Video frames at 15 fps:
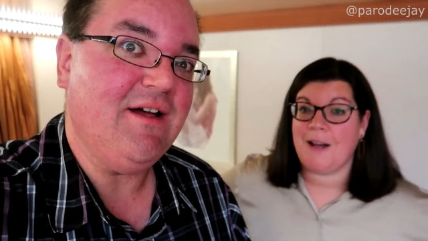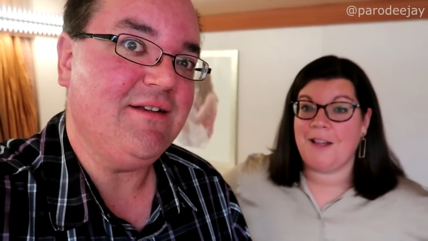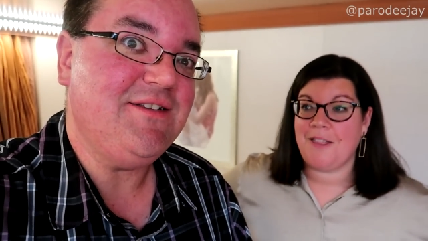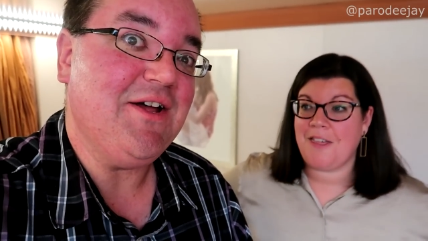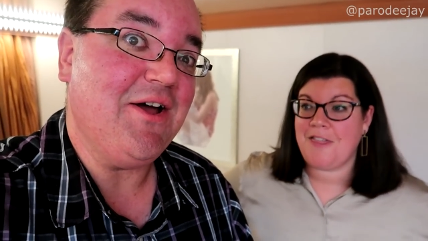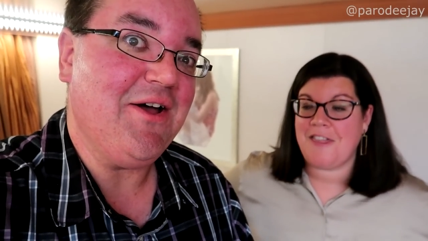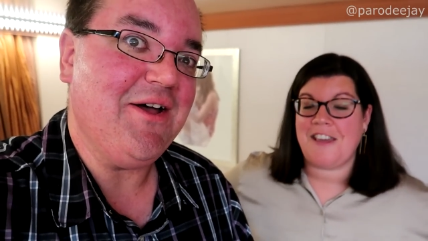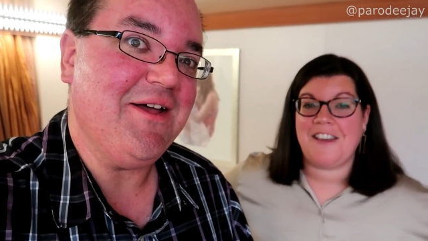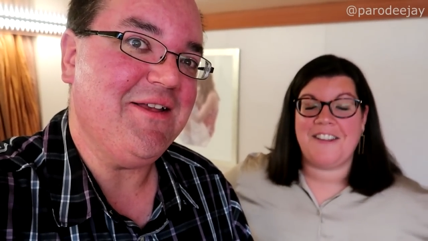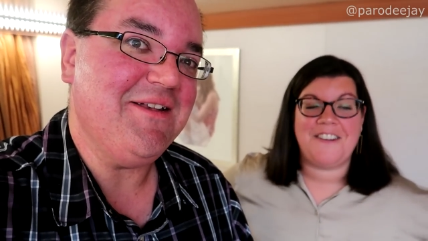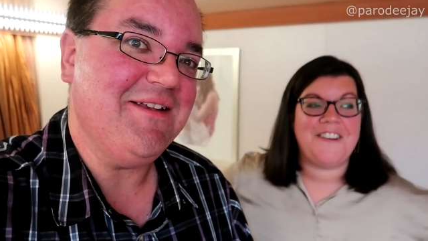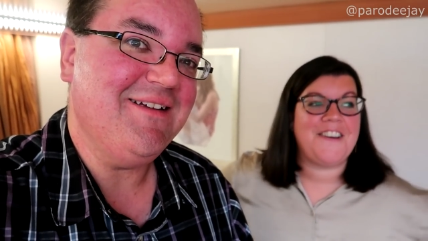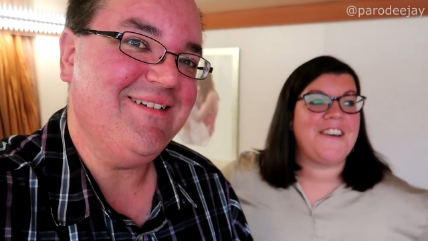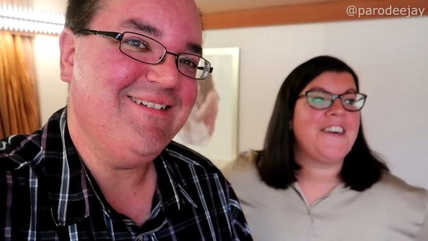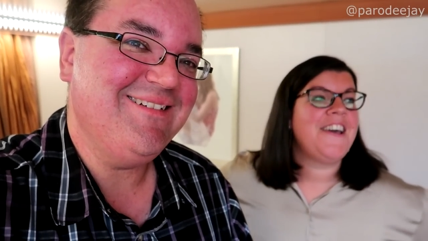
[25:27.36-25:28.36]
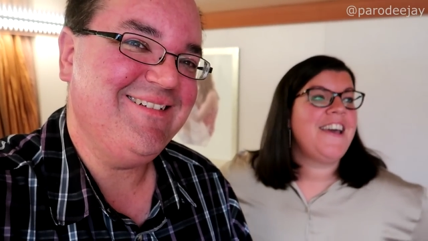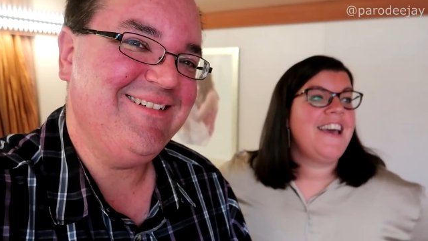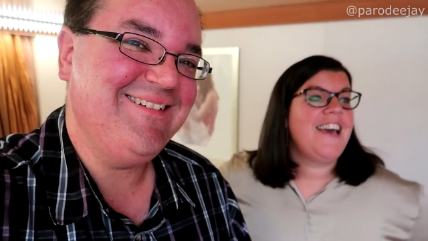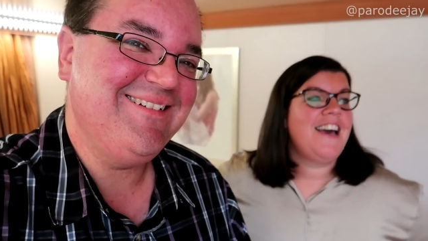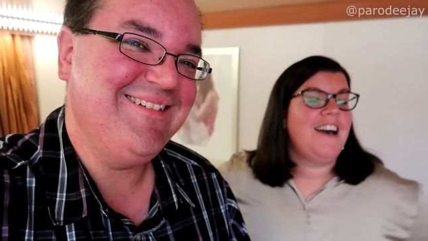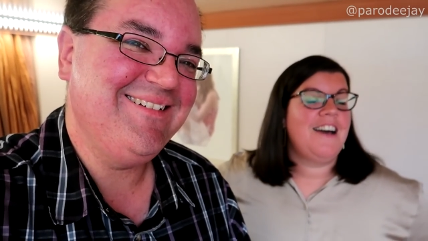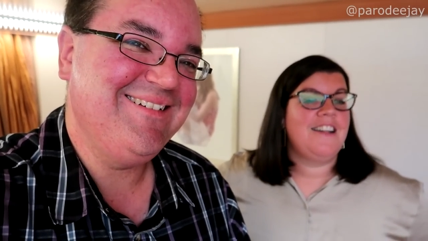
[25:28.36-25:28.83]
Speaker 1: about the theater
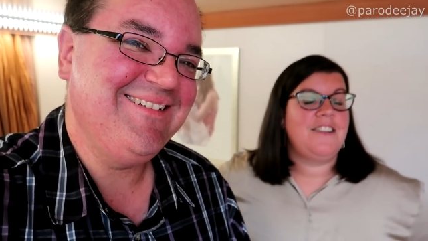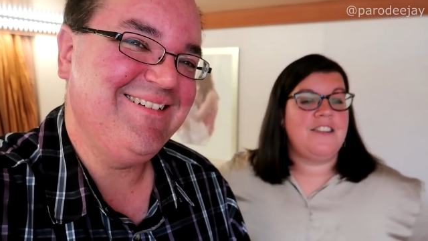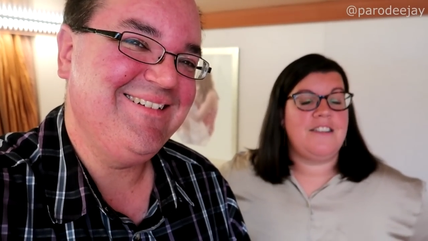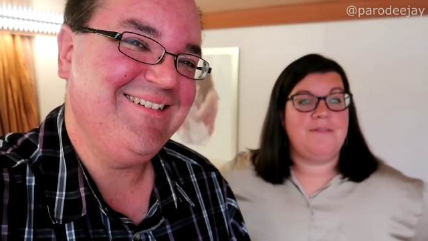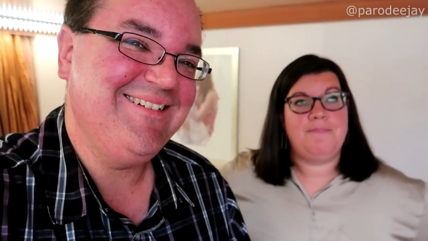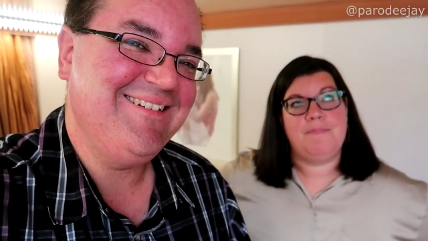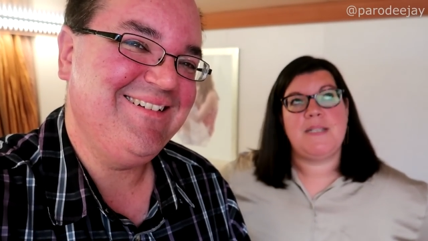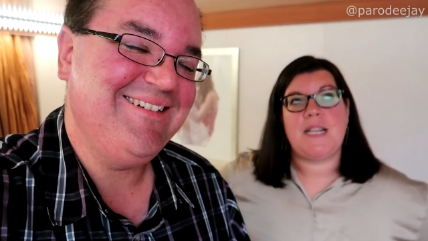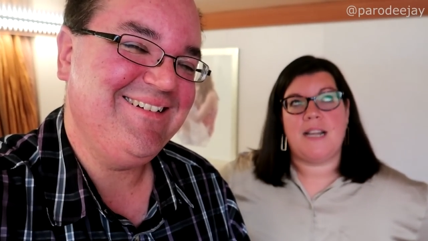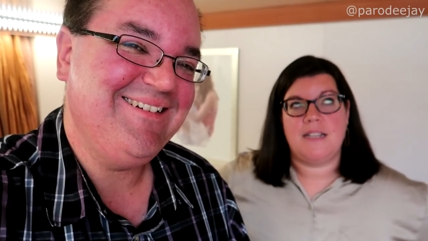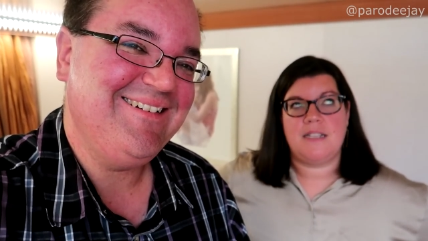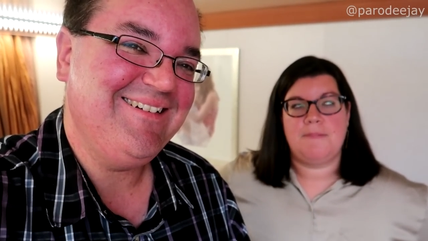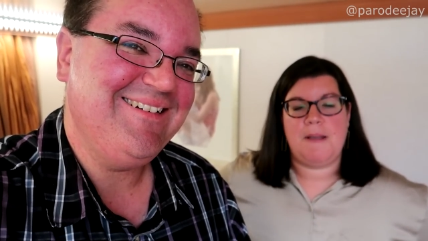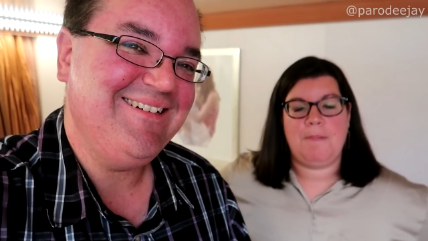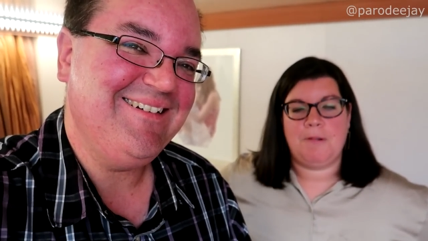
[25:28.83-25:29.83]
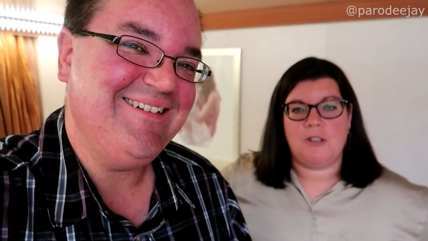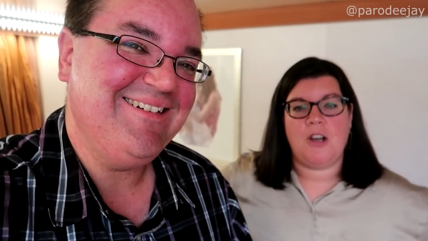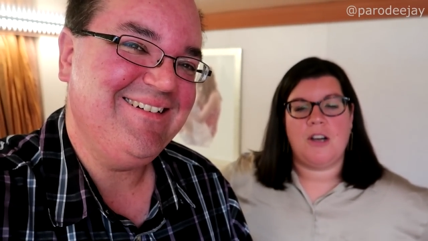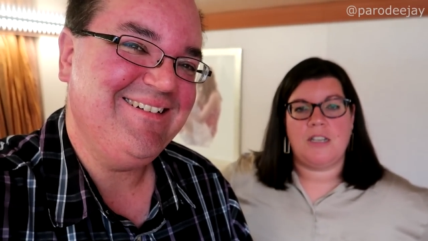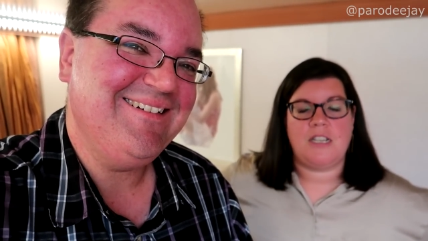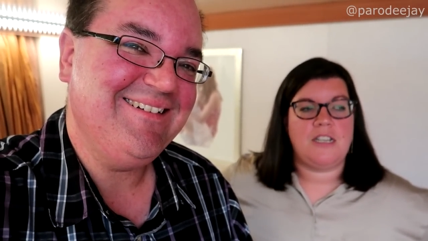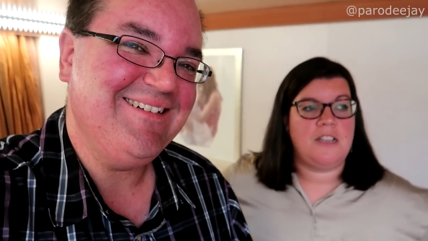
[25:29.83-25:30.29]
Speaker 2: besides the people
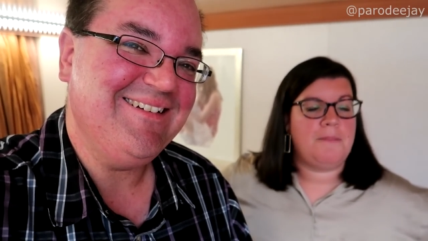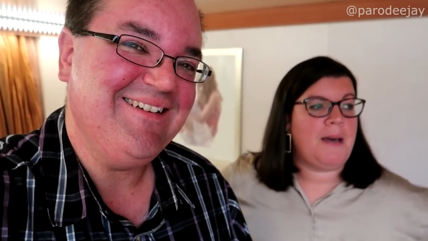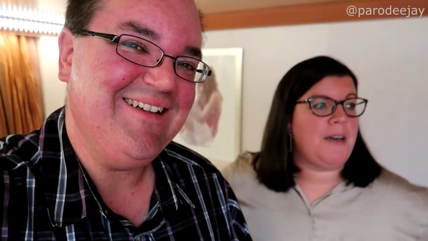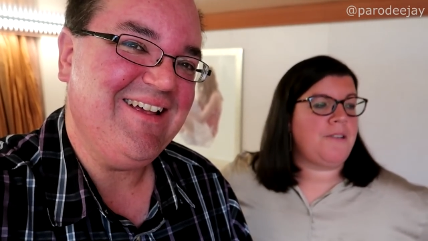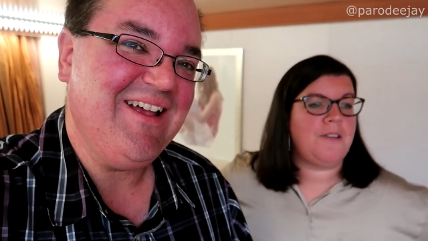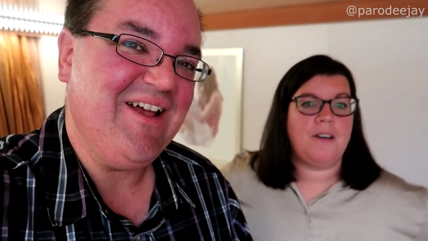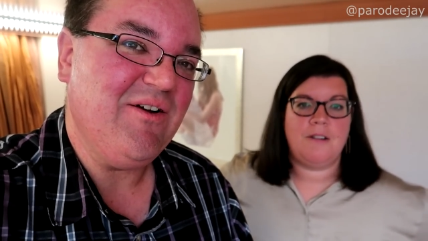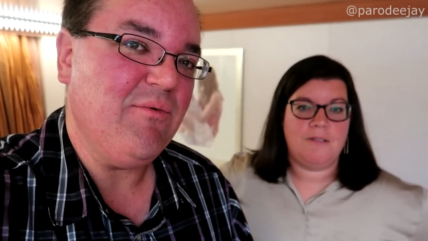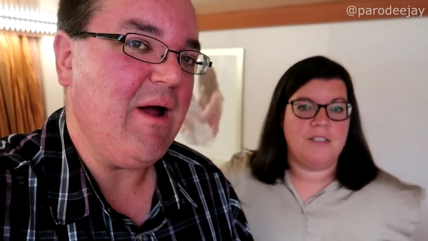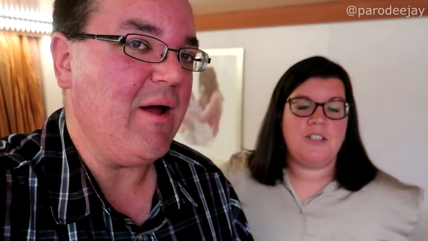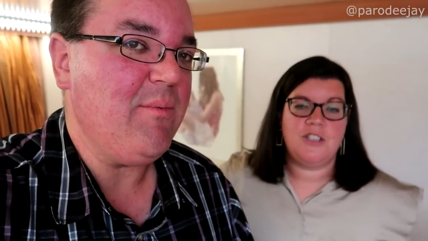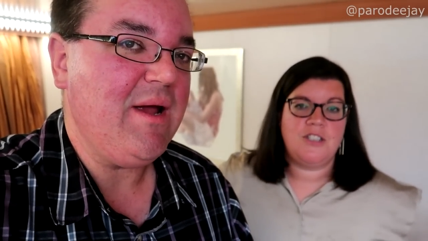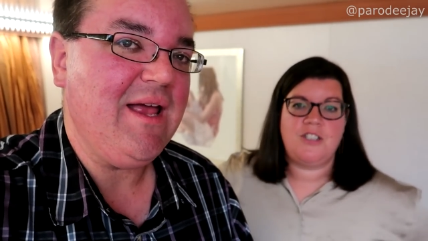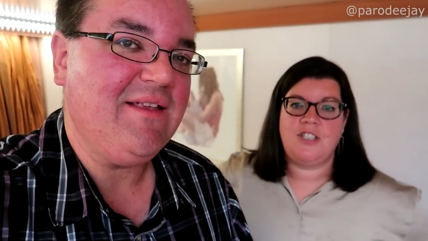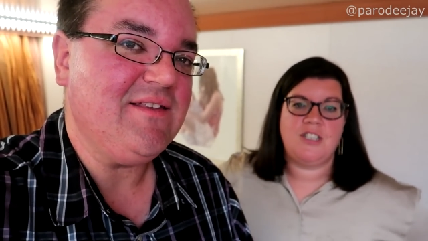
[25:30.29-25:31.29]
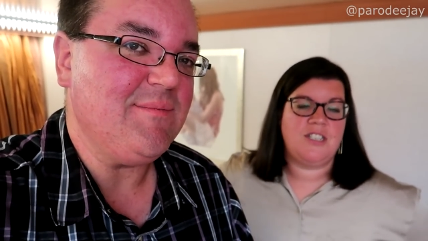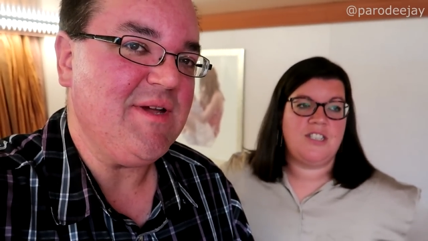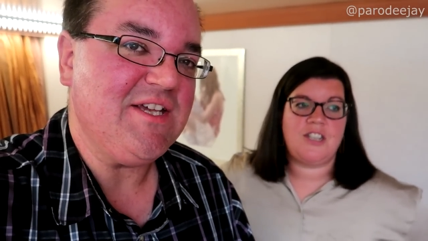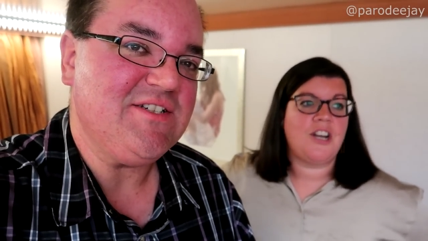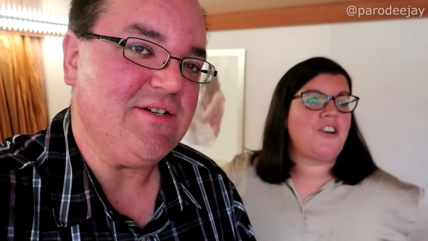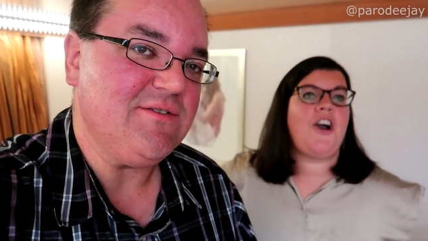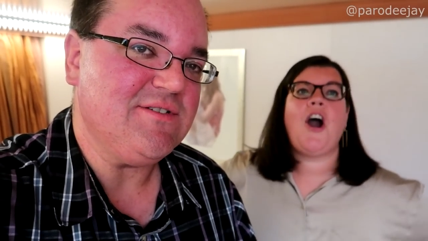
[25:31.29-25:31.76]
talking in the back row,
Speaker 1: which right, we have some
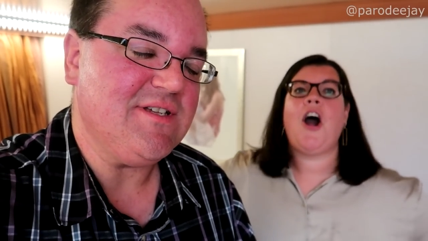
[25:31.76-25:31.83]
issues. A